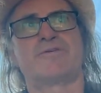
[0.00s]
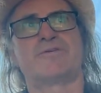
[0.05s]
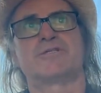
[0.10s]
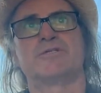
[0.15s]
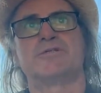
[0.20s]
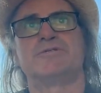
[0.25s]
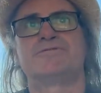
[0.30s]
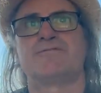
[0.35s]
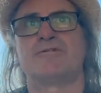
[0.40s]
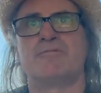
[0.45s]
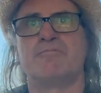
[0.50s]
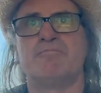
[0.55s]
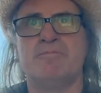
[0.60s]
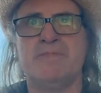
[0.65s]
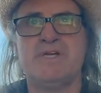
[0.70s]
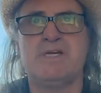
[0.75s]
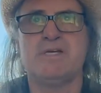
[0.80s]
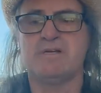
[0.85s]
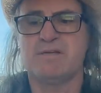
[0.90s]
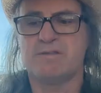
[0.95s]
So for
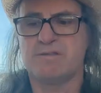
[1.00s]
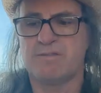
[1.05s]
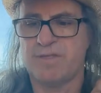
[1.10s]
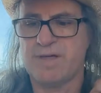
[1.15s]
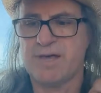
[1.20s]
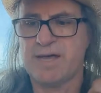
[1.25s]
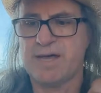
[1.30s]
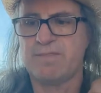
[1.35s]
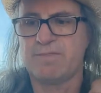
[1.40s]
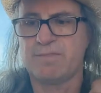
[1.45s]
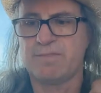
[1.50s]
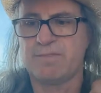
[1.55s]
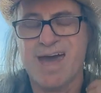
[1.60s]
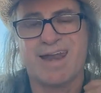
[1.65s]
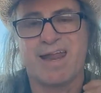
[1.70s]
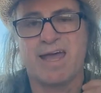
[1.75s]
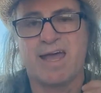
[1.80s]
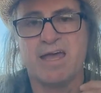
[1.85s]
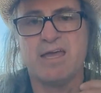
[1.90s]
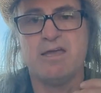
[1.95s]
me,
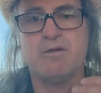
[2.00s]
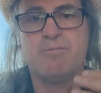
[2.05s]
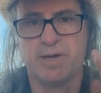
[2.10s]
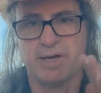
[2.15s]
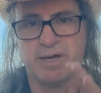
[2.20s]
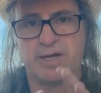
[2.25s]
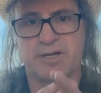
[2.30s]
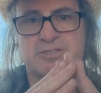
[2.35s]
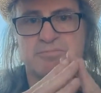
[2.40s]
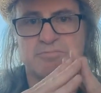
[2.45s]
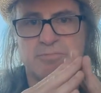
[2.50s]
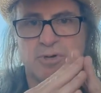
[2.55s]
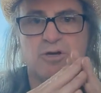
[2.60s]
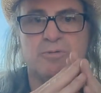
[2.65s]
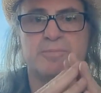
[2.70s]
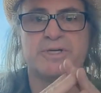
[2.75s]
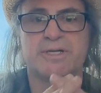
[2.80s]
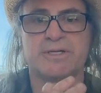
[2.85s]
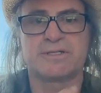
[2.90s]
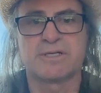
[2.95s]
that apex
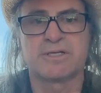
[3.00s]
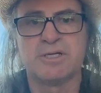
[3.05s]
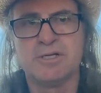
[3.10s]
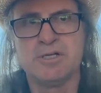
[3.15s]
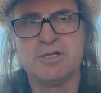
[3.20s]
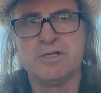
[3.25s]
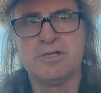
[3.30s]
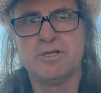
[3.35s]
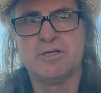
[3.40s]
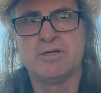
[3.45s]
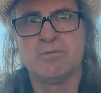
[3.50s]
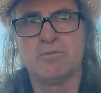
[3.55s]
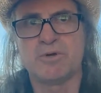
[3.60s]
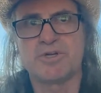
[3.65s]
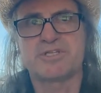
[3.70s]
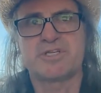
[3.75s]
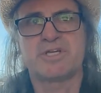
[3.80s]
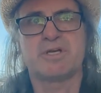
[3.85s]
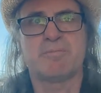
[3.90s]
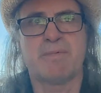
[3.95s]
moment
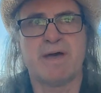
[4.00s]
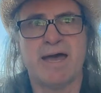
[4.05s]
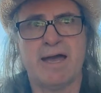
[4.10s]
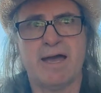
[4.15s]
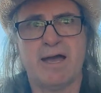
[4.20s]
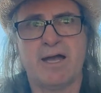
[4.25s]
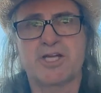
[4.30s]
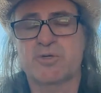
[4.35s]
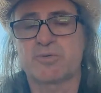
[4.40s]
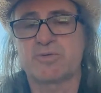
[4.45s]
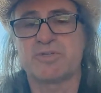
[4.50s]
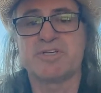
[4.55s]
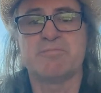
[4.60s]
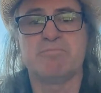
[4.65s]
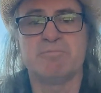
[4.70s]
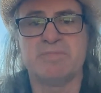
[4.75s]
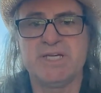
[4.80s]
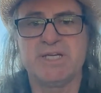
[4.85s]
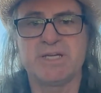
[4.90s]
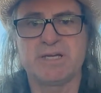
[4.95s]
was him actually
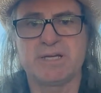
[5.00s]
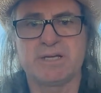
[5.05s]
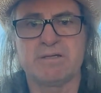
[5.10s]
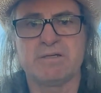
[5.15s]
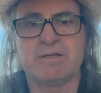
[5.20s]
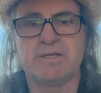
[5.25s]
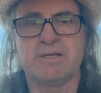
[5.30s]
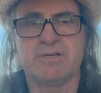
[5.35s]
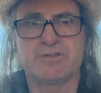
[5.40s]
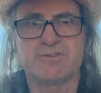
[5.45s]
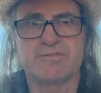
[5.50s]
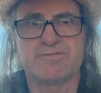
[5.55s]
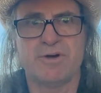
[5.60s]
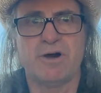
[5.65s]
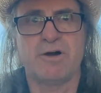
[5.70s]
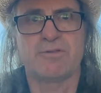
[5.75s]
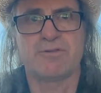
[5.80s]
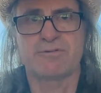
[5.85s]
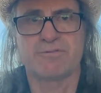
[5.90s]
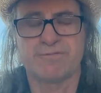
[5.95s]
meeting his
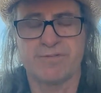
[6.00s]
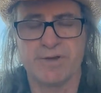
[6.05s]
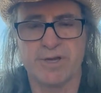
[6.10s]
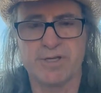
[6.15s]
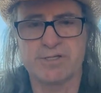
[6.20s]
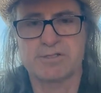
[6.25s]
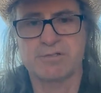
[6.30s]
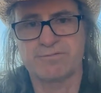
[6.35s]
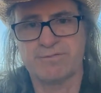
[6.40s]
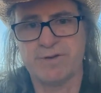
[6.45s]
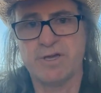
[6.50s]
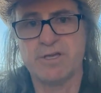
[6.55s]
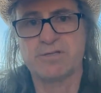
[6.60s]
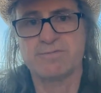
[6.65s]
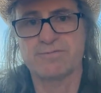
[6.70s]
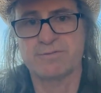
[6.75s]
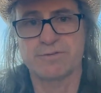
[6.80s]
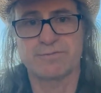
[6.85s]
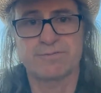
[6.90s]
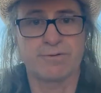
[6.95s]
father face to face
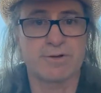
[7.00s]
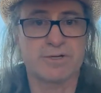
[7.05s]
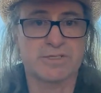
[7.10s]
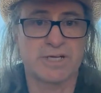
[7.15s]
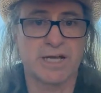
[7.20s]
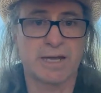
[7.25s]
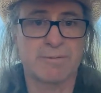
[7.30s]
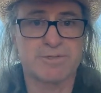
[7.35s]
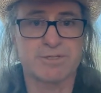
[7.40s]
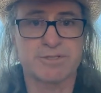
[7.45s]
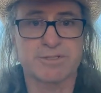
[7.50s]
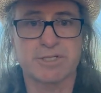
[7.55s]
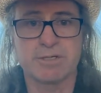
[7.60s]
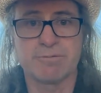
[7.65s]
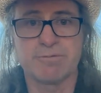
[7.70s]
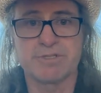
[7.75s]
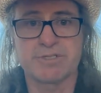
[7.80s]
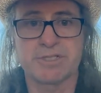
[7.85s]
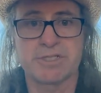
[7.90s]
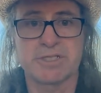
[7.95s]
for the first time since he
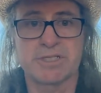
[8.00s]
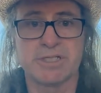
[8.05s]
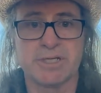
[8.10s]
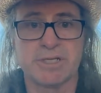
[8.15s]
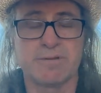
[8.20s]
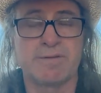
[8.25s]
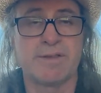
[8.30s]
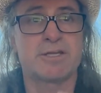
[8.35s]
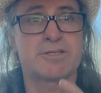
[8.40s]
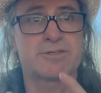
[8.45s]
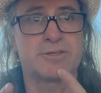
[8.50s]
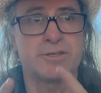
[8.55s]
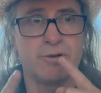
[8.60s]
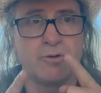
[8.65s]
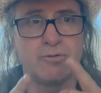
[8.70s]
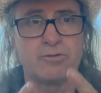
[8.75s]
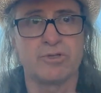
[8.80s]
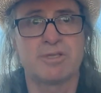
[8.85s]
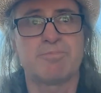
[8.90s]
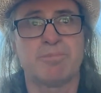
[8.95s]
was a kid. That's the
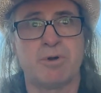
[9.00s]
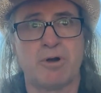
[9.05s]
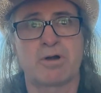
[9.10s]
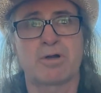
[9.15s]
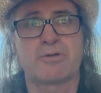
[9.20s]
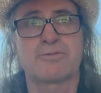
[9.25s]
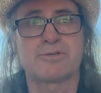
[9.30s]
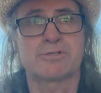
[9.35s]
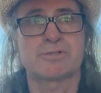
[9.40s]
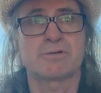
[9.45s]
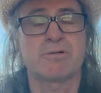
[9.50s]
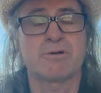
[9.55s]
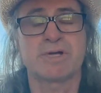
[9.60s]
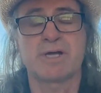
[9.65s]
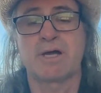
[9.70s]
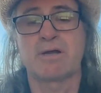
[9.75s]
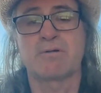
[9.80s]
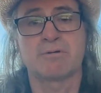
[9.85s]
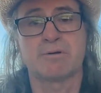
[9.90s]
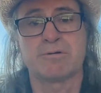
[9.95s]
only part of the
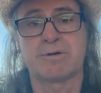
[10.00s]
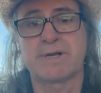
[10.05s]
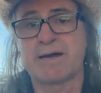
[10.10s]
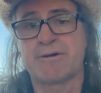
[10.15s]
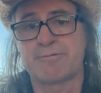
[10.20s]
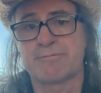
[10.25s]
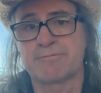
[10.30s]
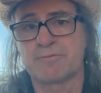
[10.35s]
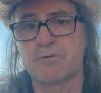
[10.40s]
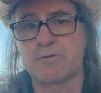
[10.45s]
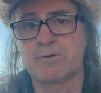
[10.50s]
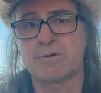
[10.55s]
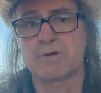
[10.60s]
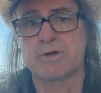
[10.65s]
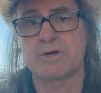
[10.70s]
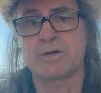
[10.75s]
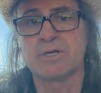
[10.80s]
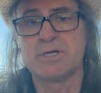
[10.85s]
story I wrote out of order.